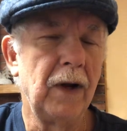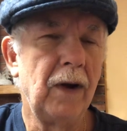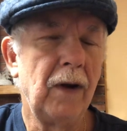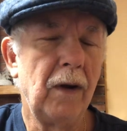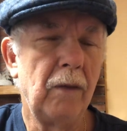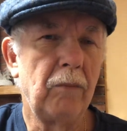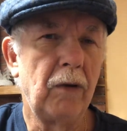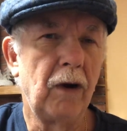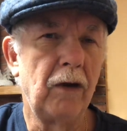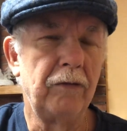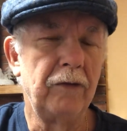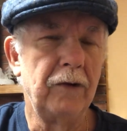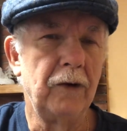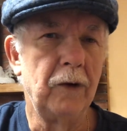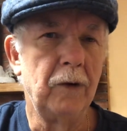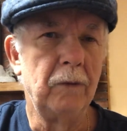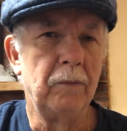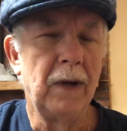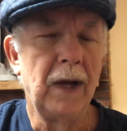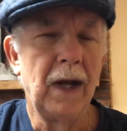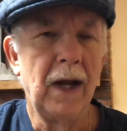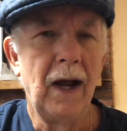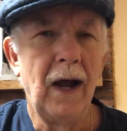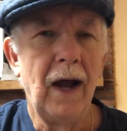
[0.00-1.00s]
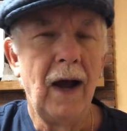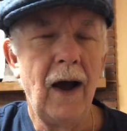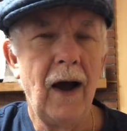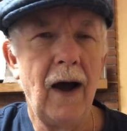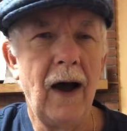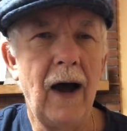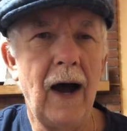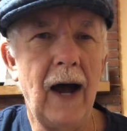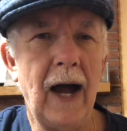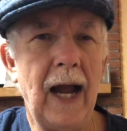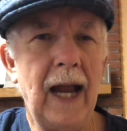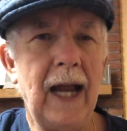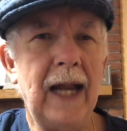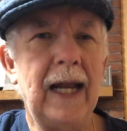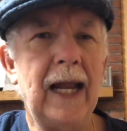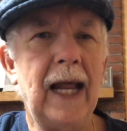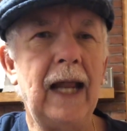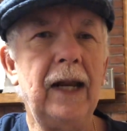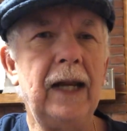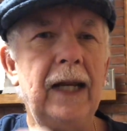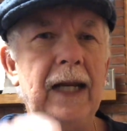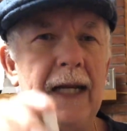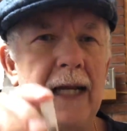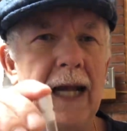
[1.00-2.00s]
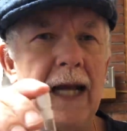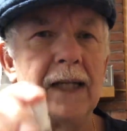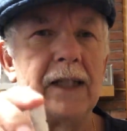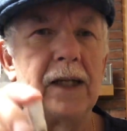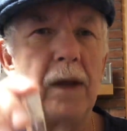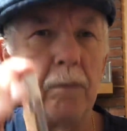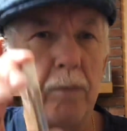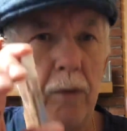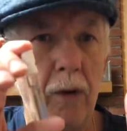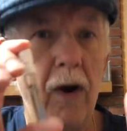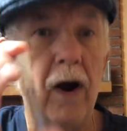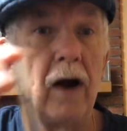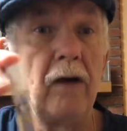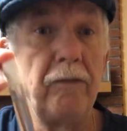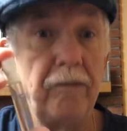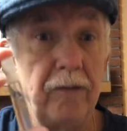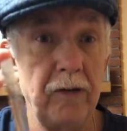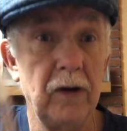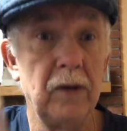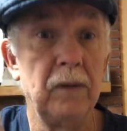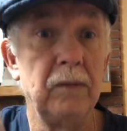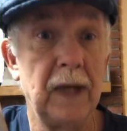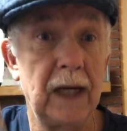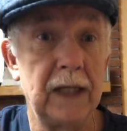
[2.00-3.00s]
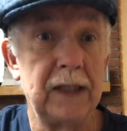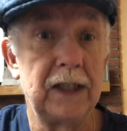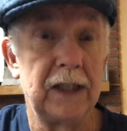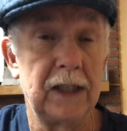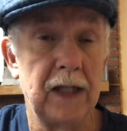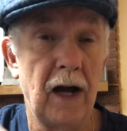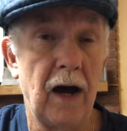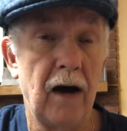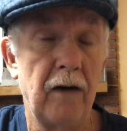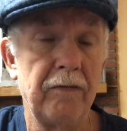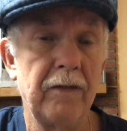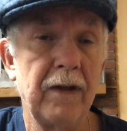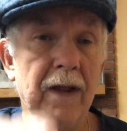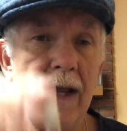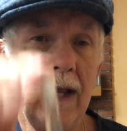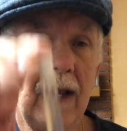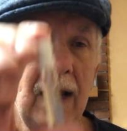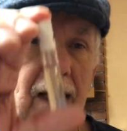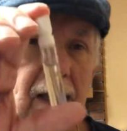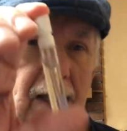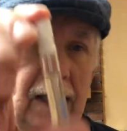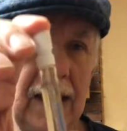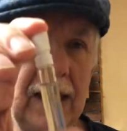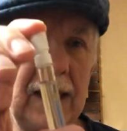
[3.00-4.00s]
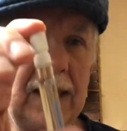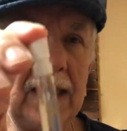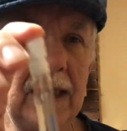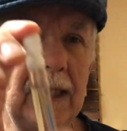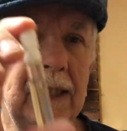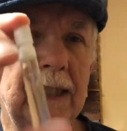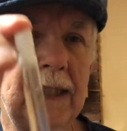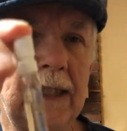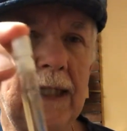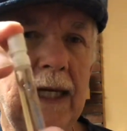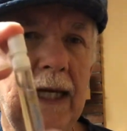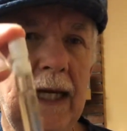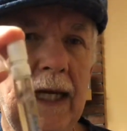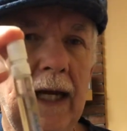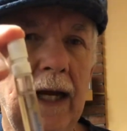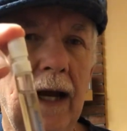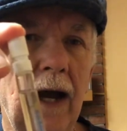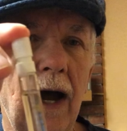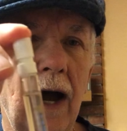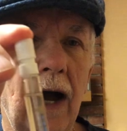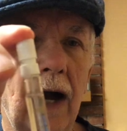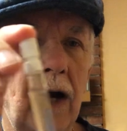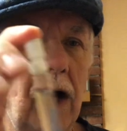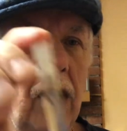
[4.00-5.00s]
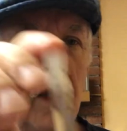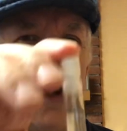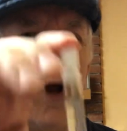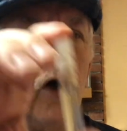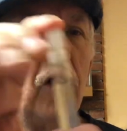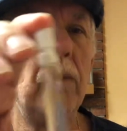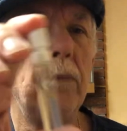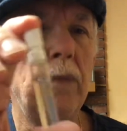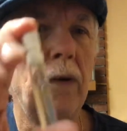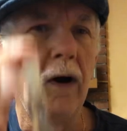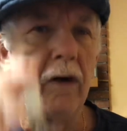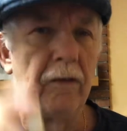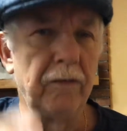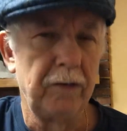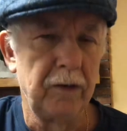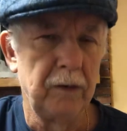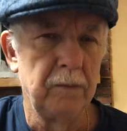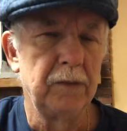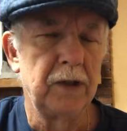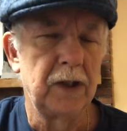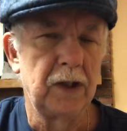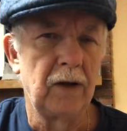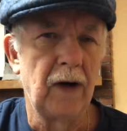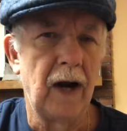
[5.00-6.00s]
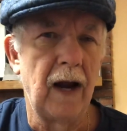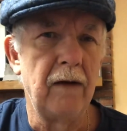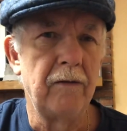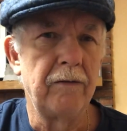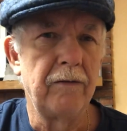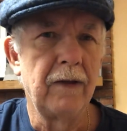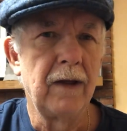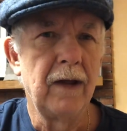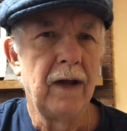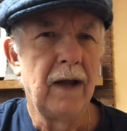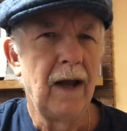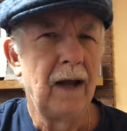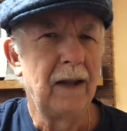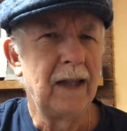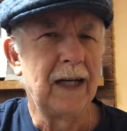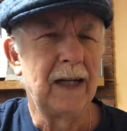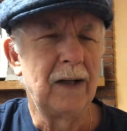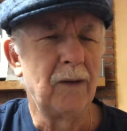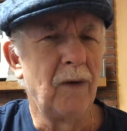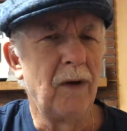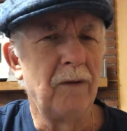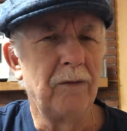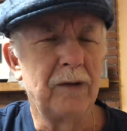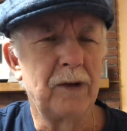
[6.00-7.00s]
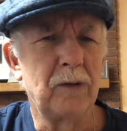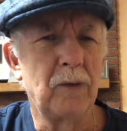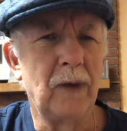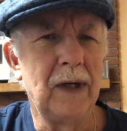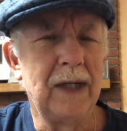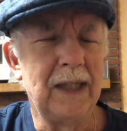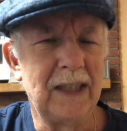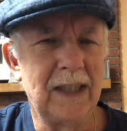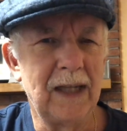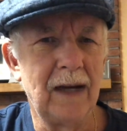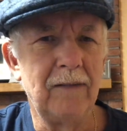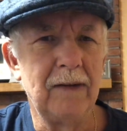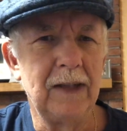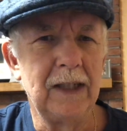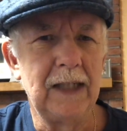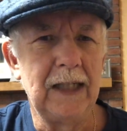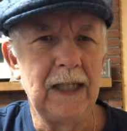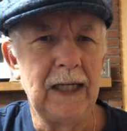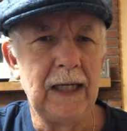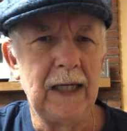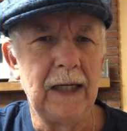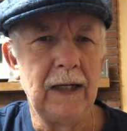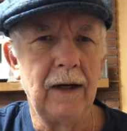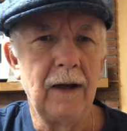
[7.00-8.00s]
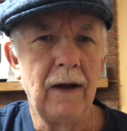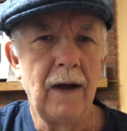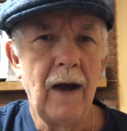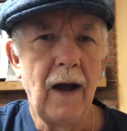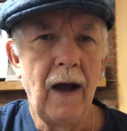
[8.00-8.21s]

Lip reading: Parfum. And then he has a Parfum itself. This is the Cologne Parfum strength. I think the one from 2017.